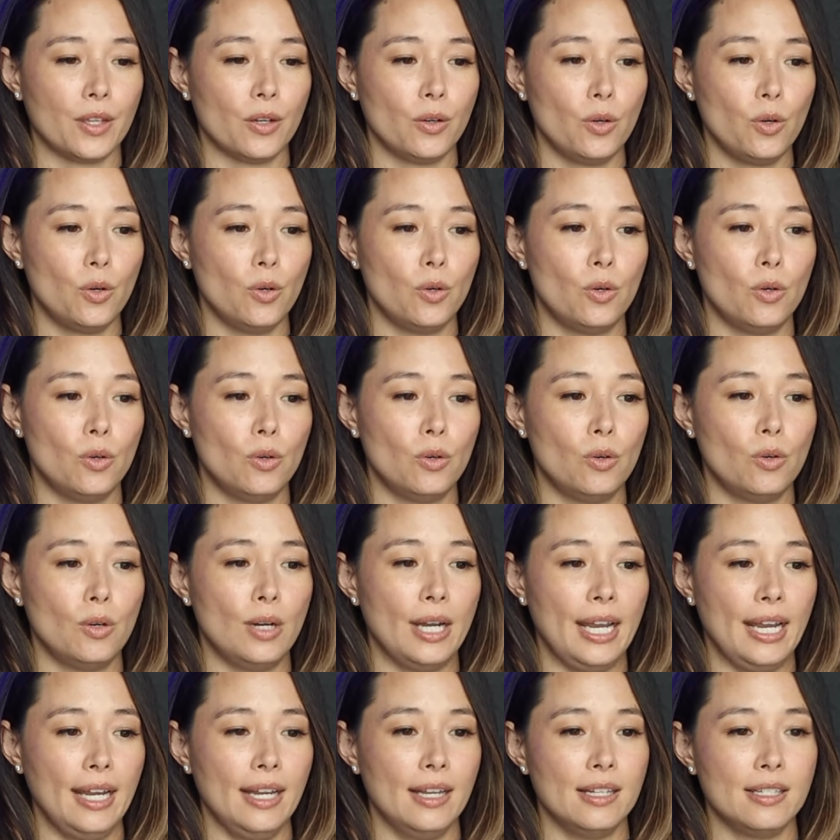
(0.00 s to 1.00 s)
who
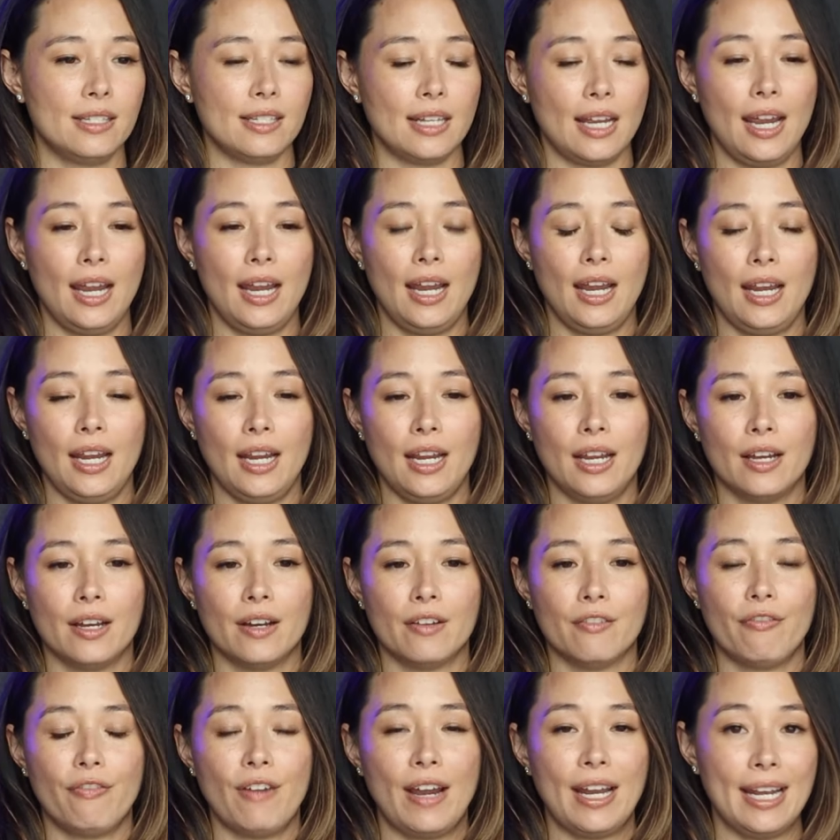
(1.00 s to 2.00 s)
is a
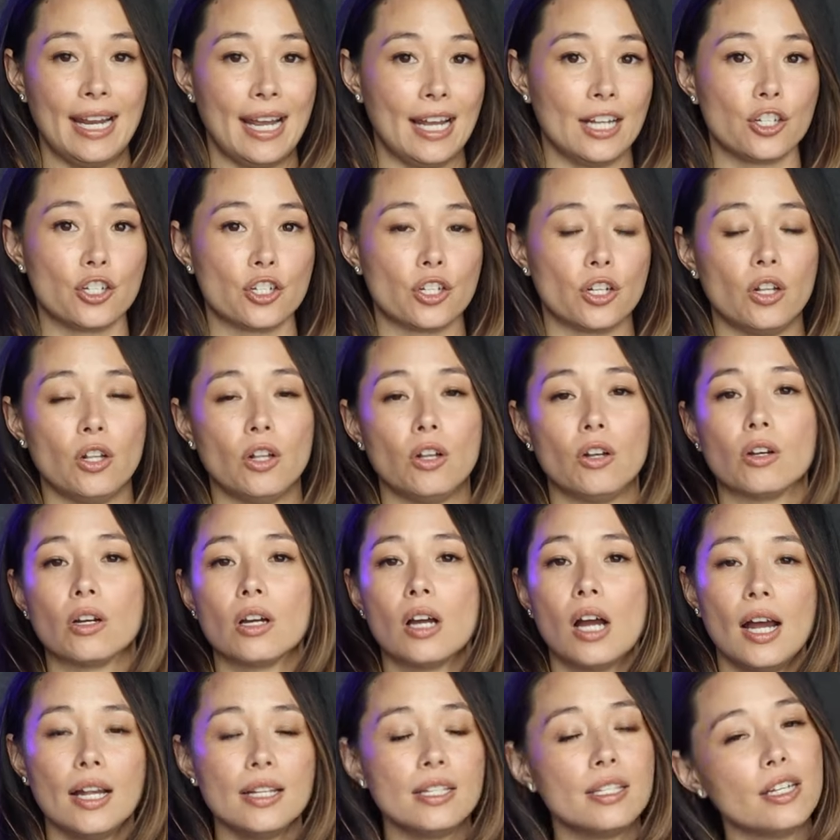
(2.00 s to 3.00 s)
financial
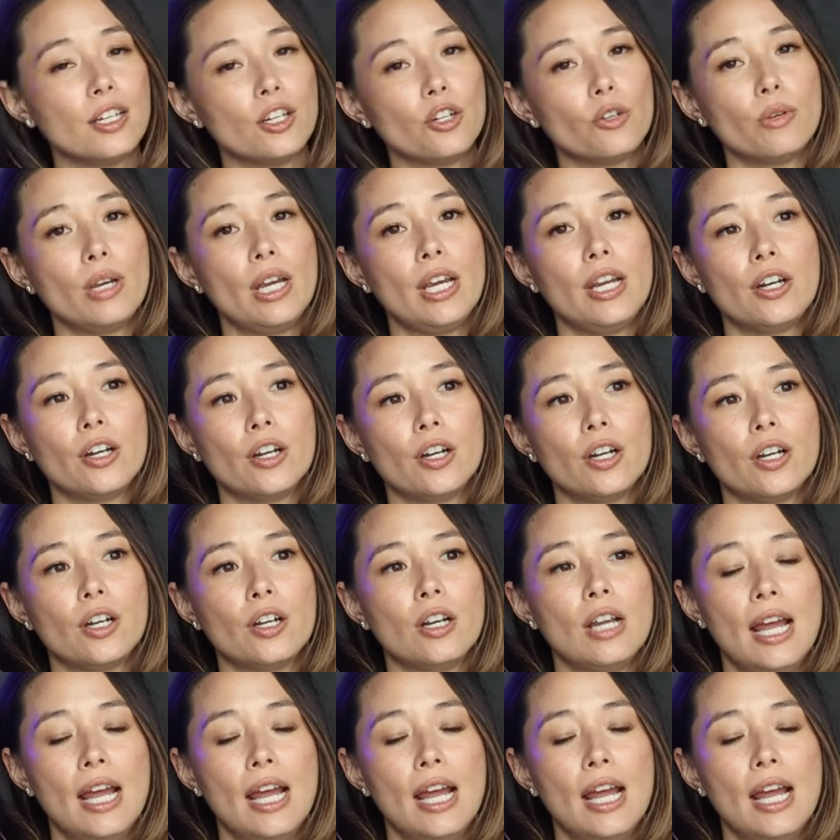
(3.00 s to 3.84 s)
content creator